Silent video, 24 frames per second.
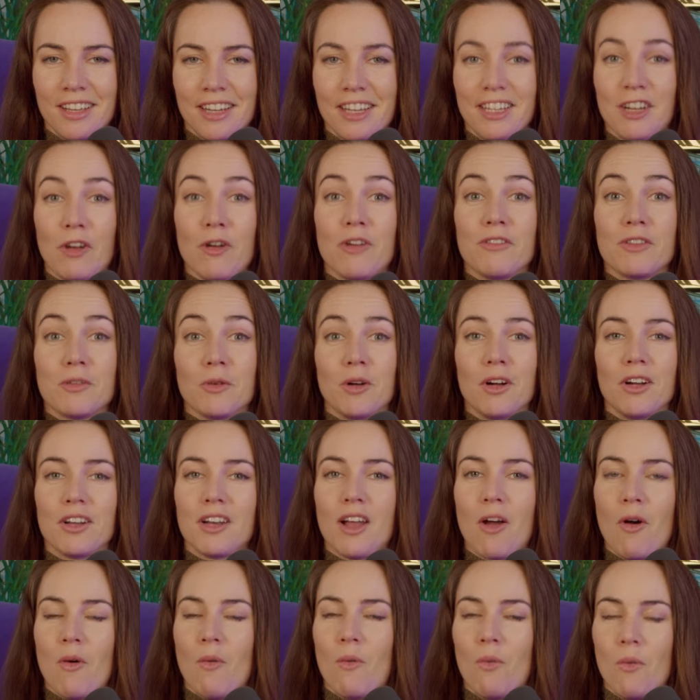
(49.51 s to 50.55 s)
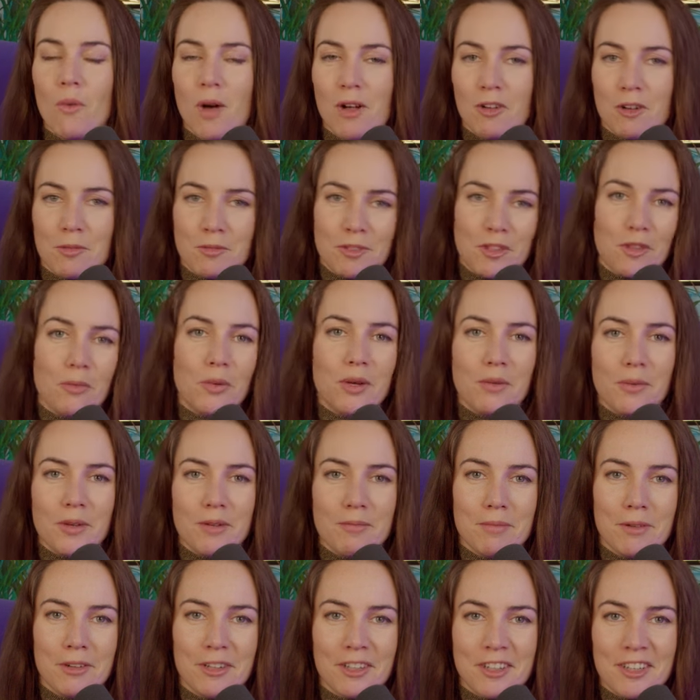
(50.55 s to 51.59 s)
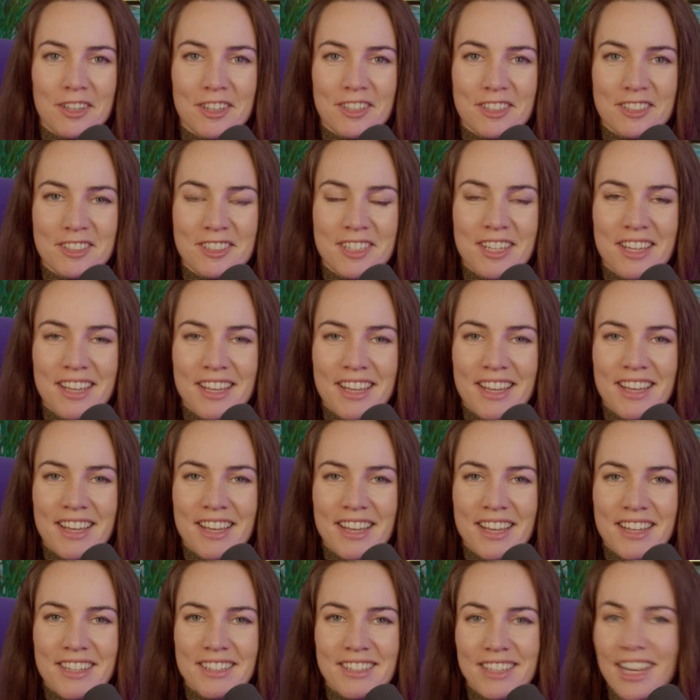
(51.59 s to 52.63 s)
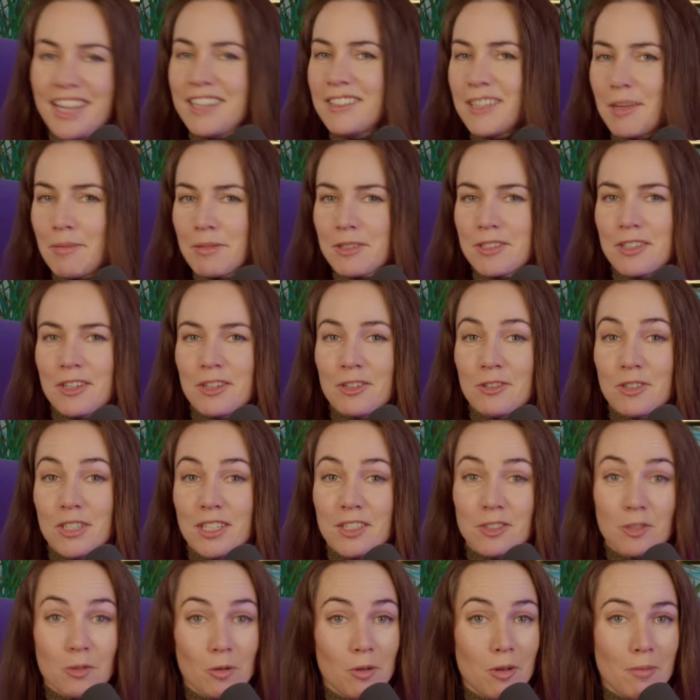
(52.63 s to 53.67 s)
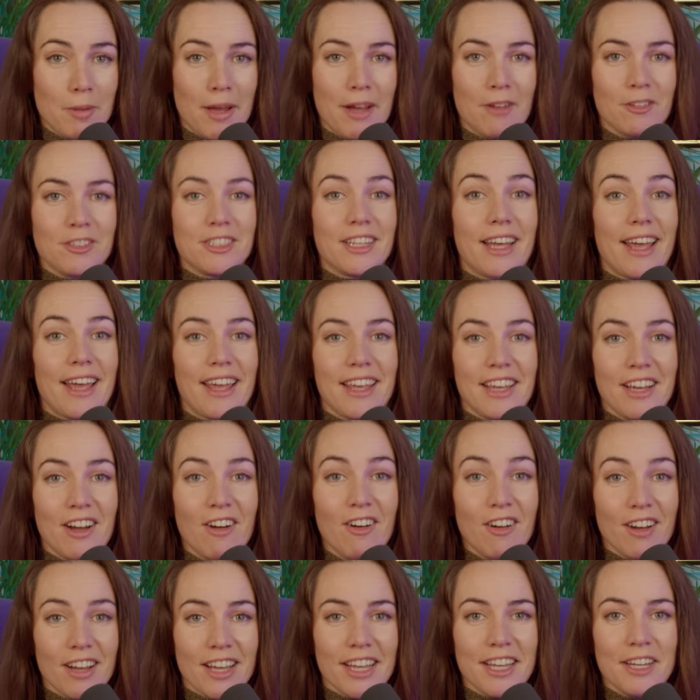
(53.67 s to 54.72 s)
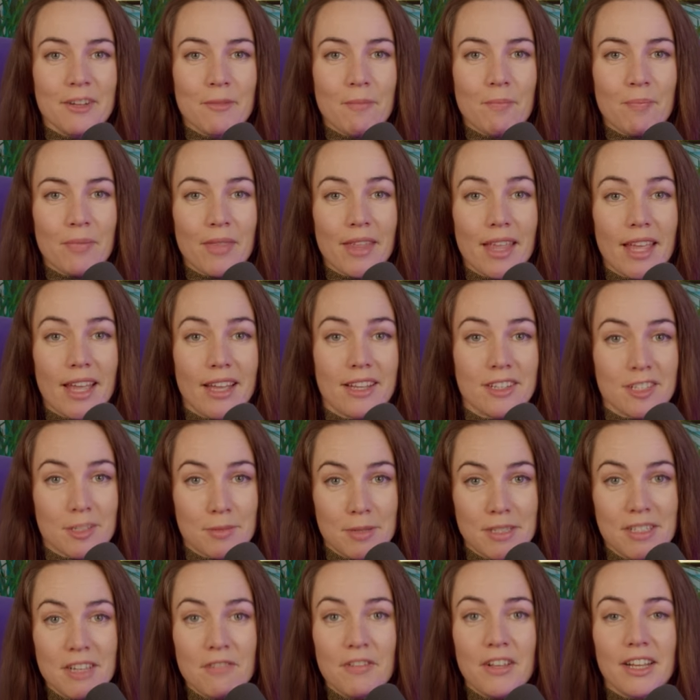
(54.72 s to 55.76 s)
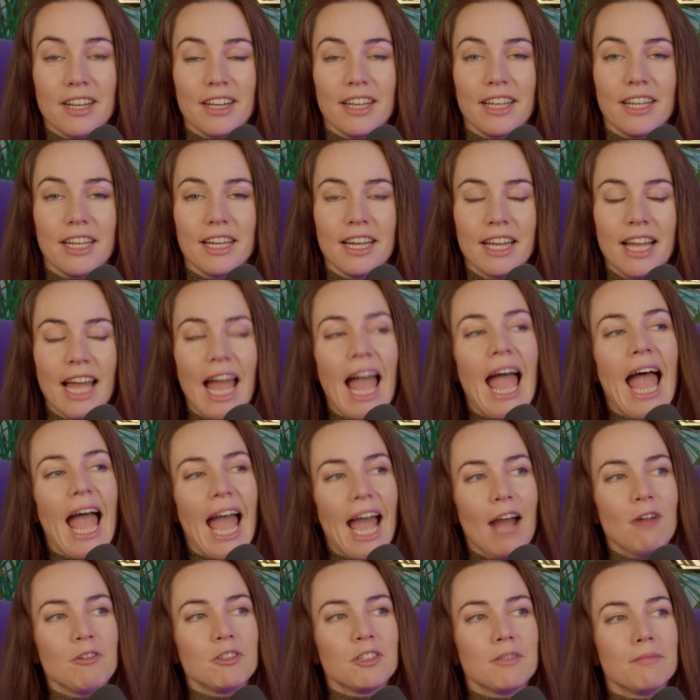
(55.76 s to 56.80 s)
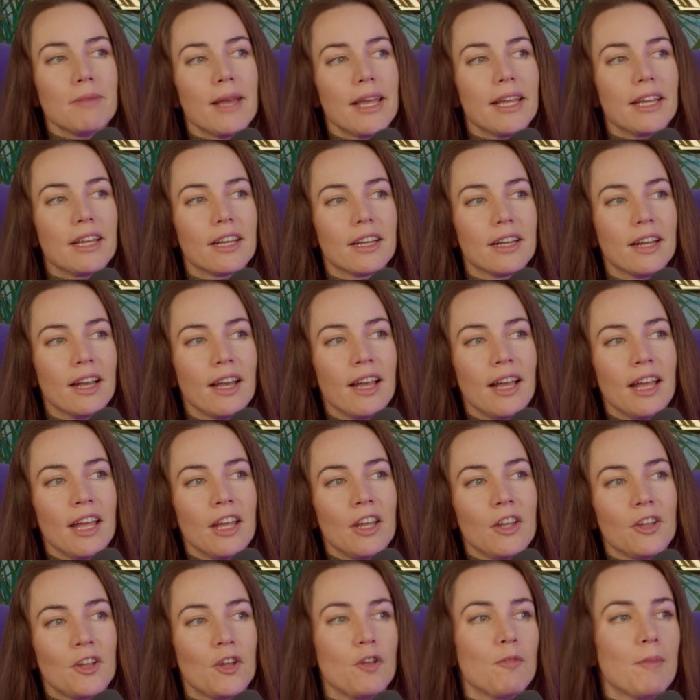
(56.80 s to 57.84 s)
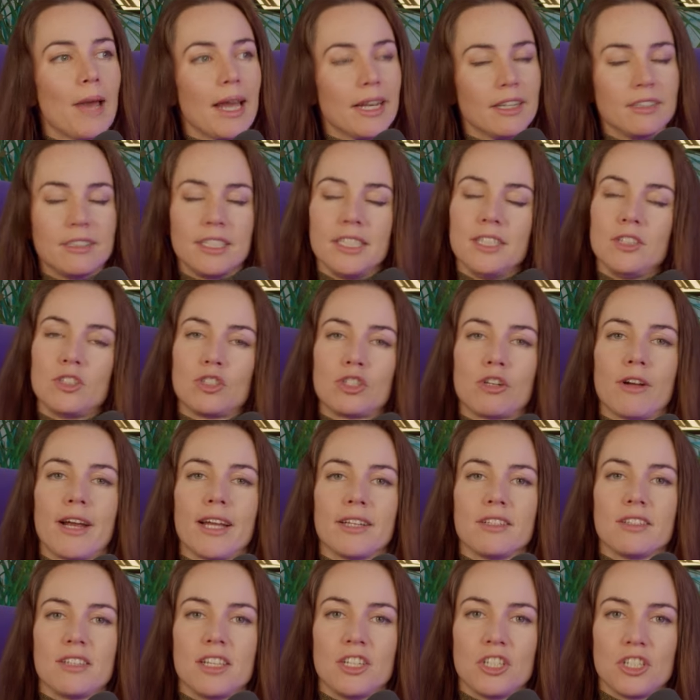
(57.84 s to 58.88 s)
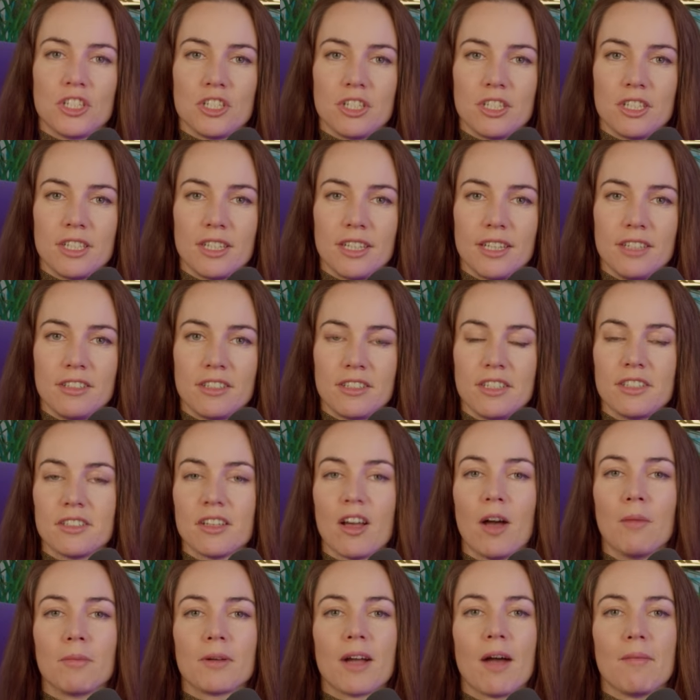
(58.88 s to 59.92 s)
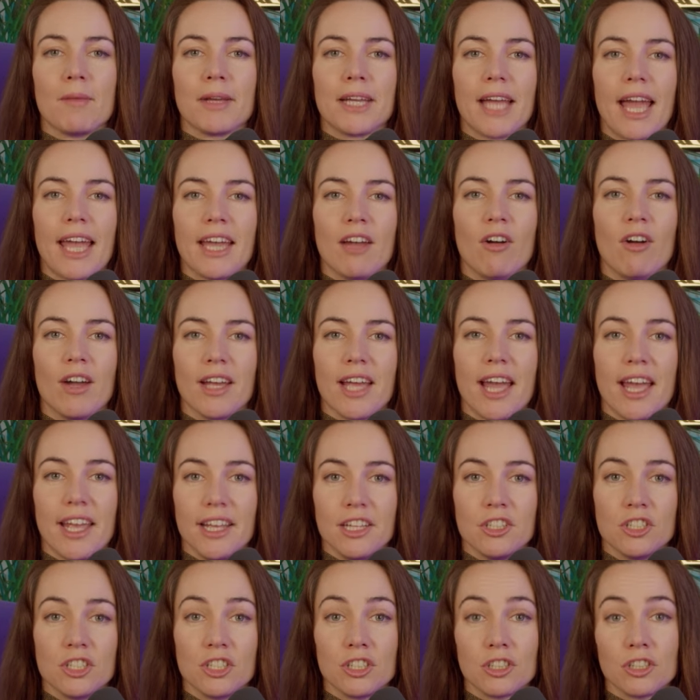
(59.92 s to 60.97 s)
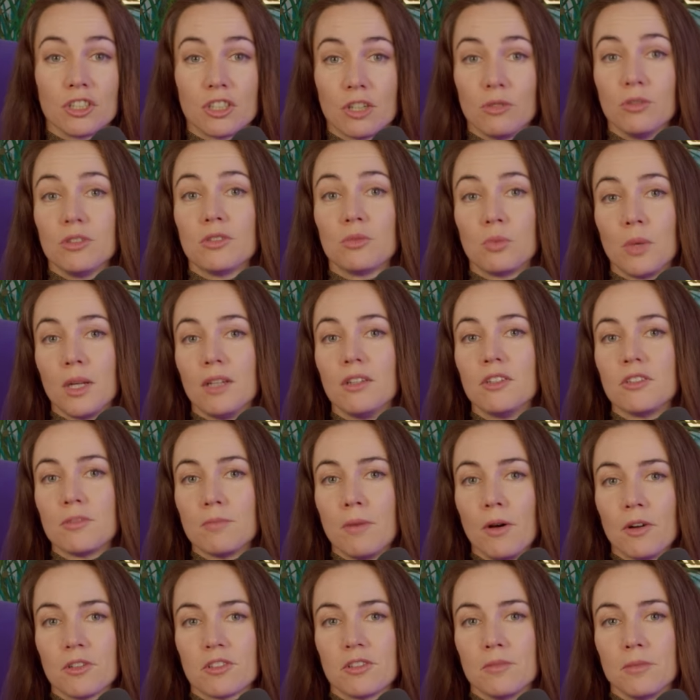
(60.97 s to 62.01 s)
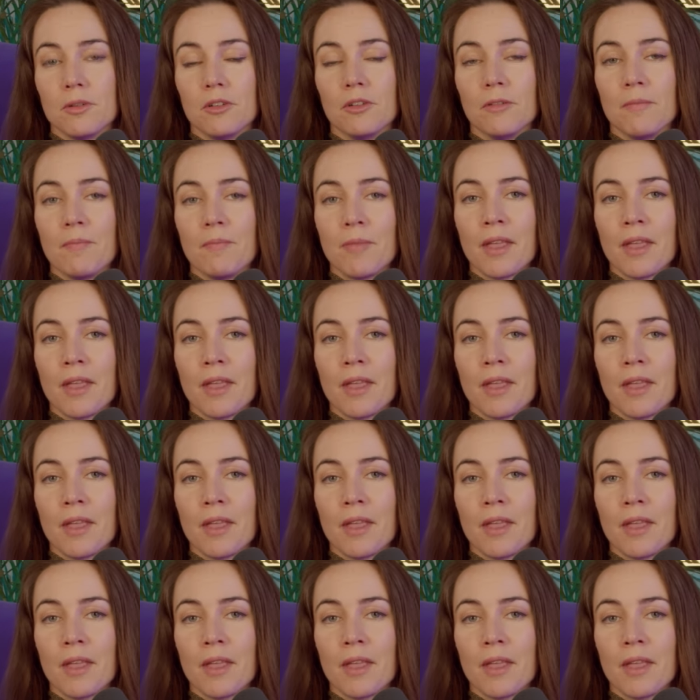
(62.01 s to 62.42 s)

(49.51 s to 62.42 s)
Hello, everyone. Welcome to the Win Win Podcast. Today's episode is all about AI, and specifically how to make humanity's transition into this upcoming AI age go as well as possible.